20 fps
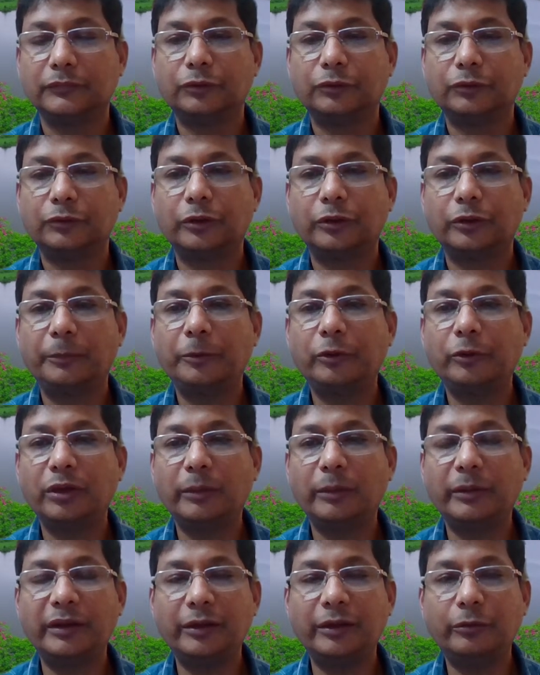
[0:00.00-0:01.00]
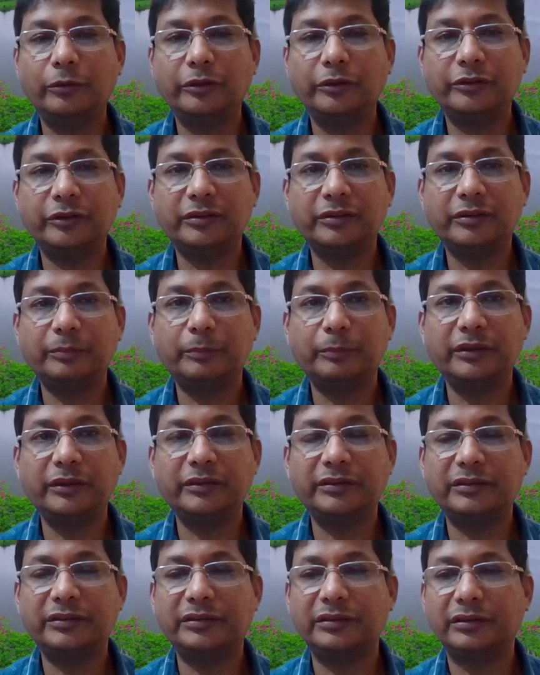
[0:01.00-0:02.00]
So if you have any questions,
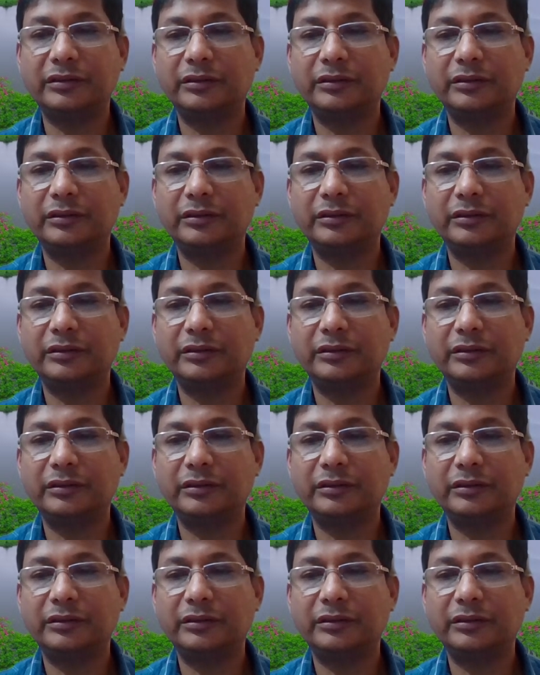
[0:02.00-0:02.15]
please